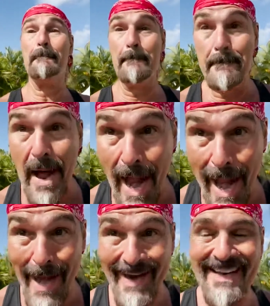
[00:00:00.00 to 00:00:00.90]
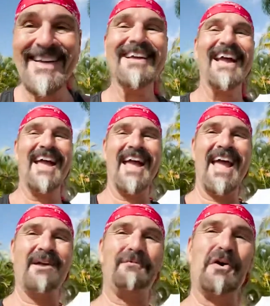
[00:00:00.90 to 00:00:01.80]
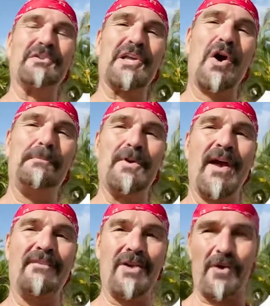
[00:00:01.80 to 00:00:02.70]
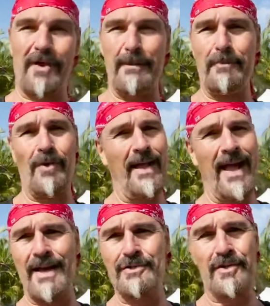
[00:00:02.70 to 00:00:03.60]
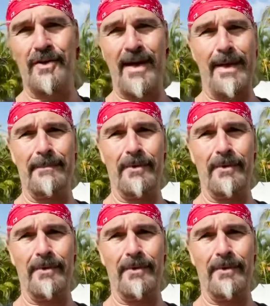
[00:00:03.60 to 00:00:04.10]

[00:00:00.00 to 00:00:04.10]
Bang. Hey folks, I hope you're having a great morning. I sure am.